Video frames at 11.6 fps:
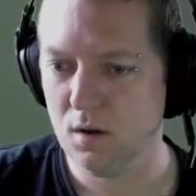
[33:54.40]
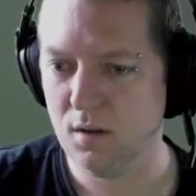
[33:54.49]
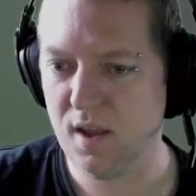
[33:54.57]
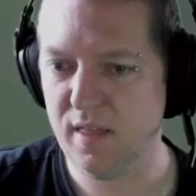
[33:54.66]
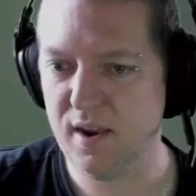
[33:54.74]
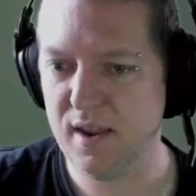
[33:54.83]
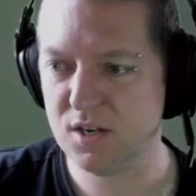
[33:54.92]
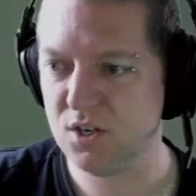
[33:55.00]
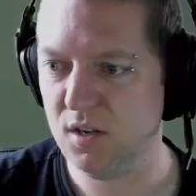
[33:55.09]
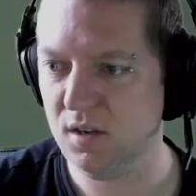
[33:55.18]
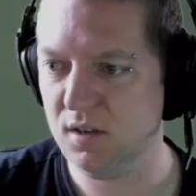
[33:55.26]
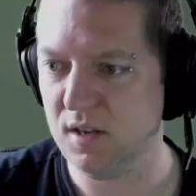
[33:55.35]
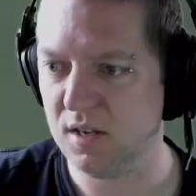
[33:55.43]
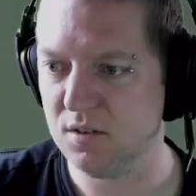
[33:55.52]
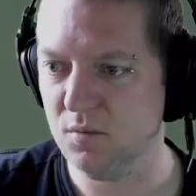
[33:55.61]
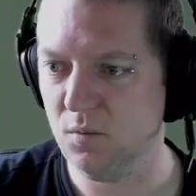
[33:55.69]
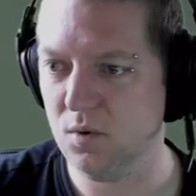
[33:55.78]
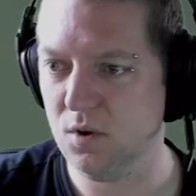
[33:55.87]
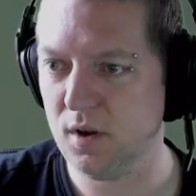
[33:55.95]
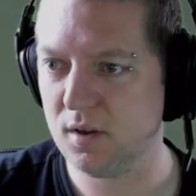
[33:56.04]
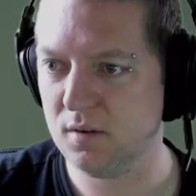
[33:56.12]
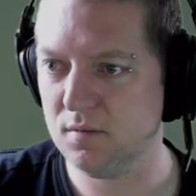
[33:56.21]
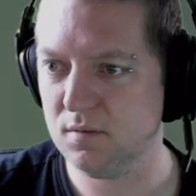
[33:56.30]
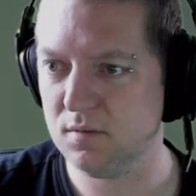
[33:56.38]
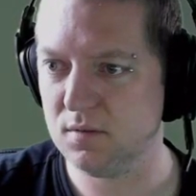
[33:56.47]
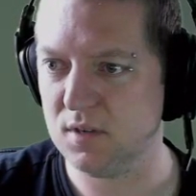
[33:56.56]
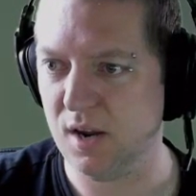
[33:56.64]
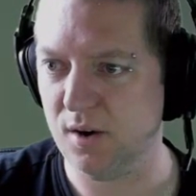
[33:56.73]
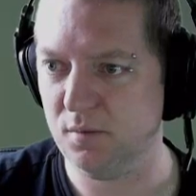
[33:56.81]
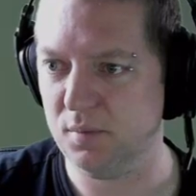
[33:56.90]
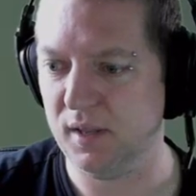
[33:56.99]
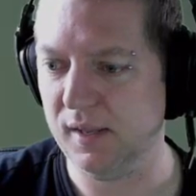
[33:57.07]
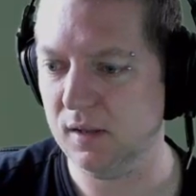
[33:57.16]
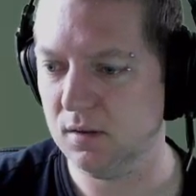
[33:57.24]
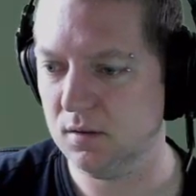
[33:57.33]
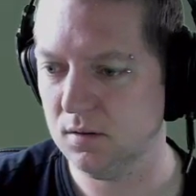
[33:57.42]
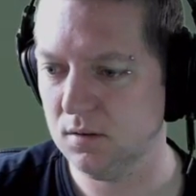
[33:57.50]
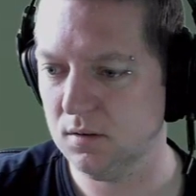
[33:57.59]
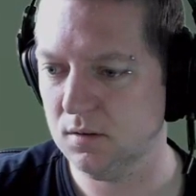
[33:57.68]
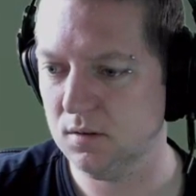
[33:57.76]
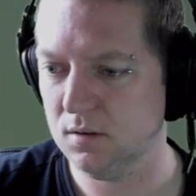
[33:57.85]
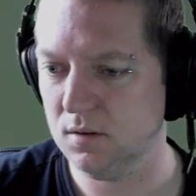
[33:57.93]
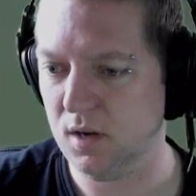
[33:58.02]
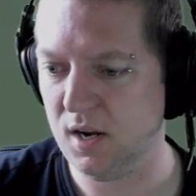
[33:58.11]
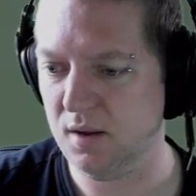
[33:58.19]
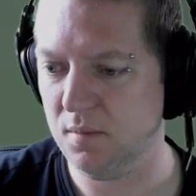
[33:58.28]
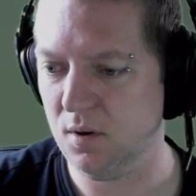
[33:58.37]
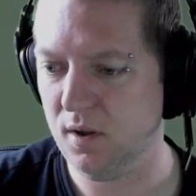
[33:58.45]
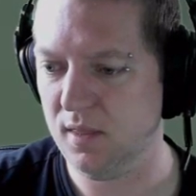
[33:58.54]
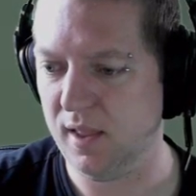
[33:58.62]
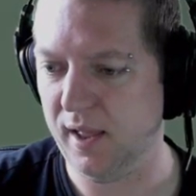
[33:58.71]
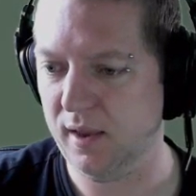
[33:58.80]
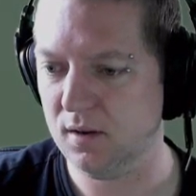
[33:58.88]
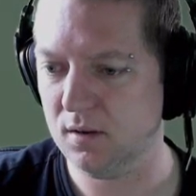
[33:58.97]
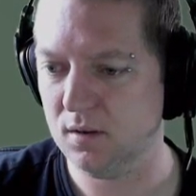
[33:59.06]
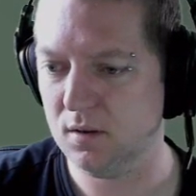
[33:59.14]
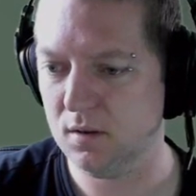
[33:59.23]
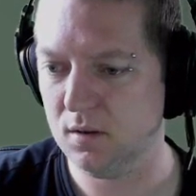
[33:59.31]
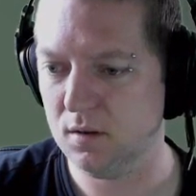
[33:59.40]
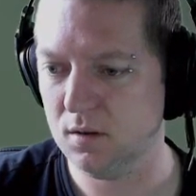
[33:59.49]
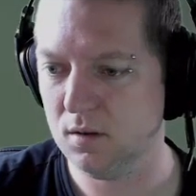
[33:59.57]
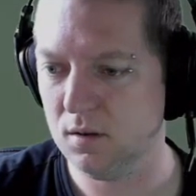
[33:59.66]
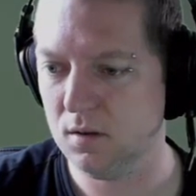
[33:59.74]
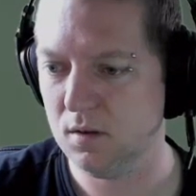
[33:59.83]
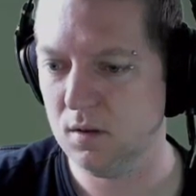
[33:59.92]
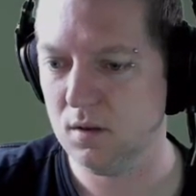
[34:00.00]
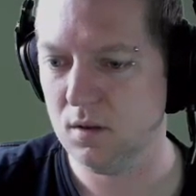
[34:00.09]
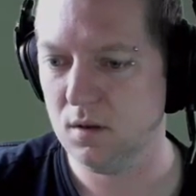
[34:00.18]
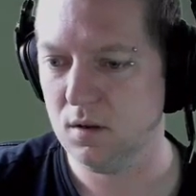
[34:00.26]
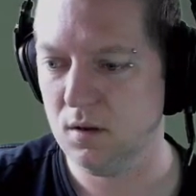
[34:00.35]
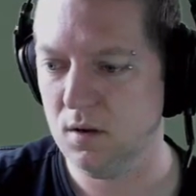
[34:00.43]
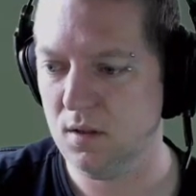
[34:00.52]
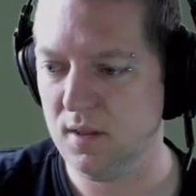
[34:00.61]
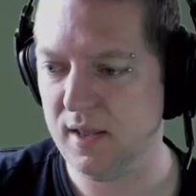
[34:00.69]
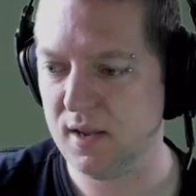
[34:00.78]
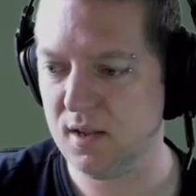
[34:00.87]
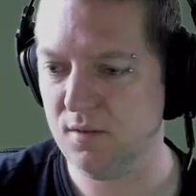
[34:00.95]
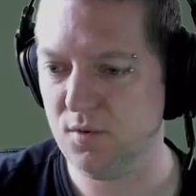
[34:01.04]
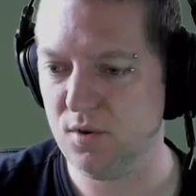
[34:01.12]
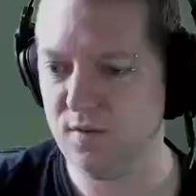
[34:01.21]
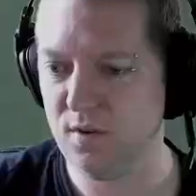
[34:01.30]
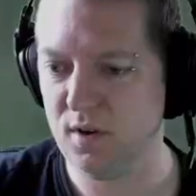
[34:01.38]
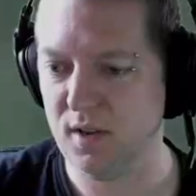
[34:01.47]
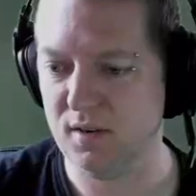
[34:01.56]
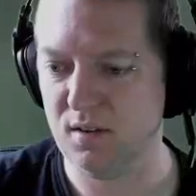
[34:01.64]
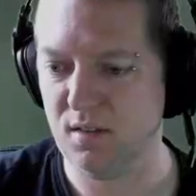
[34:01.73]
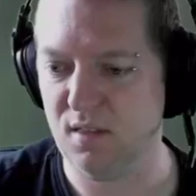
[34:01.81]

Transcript: Yeah, that actually doesn't work terribly. I don't mind that. And then that can revert into